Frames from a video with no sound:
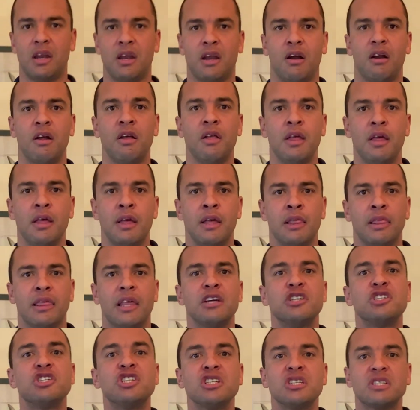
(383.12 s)
here.
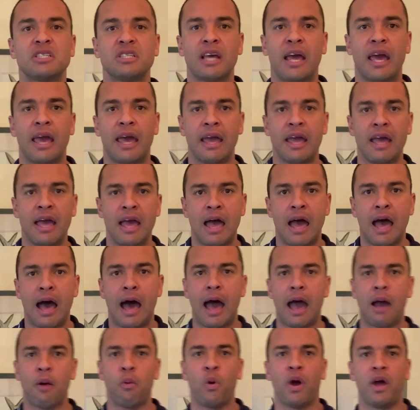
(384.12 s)
Let's just say
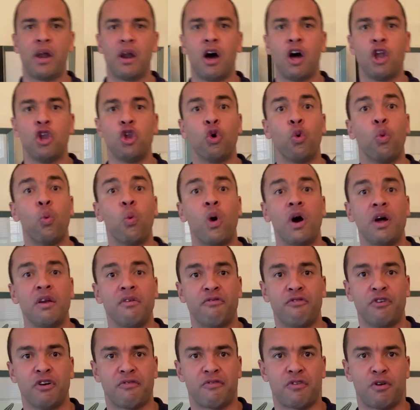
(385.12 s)
I went onto 1
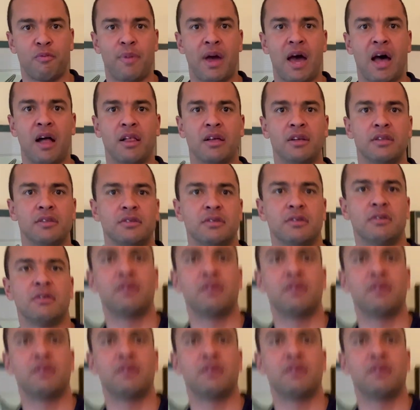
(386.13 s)
foot for balance,